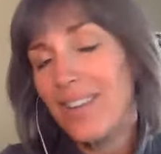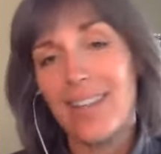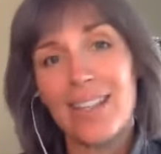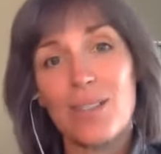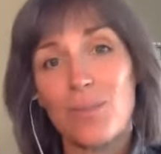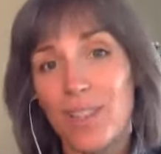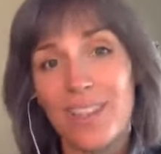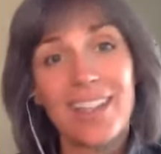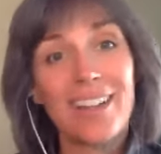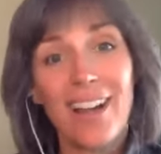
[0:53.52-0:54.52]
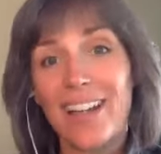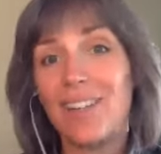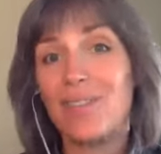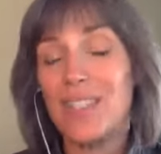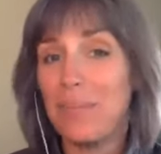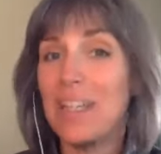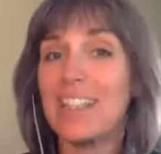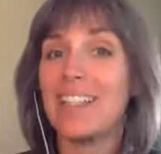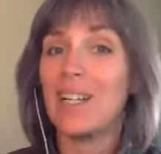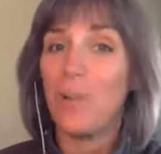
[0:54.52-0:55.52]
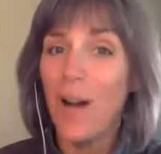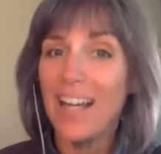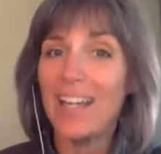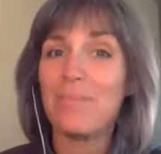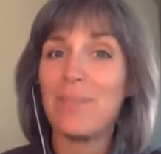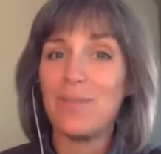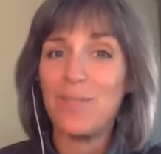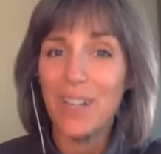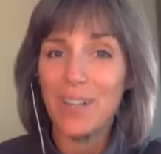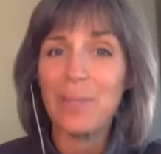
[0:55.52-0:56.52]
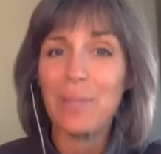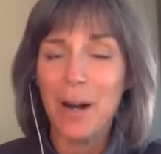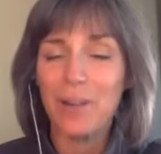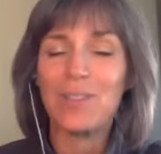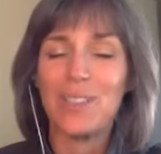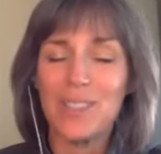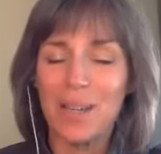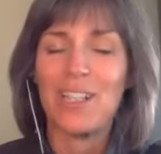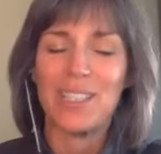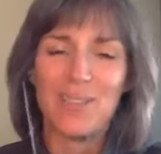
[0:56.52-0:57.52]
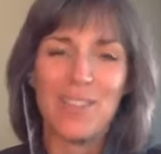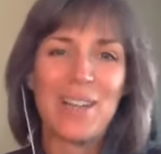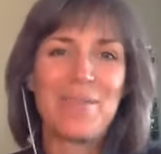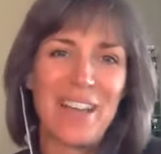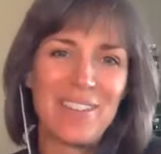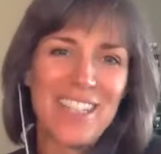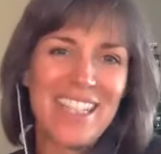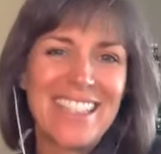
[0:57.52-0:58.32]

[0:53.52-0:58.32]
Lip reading: this really kind of seemingly quiet but very powerful subject of EMFs.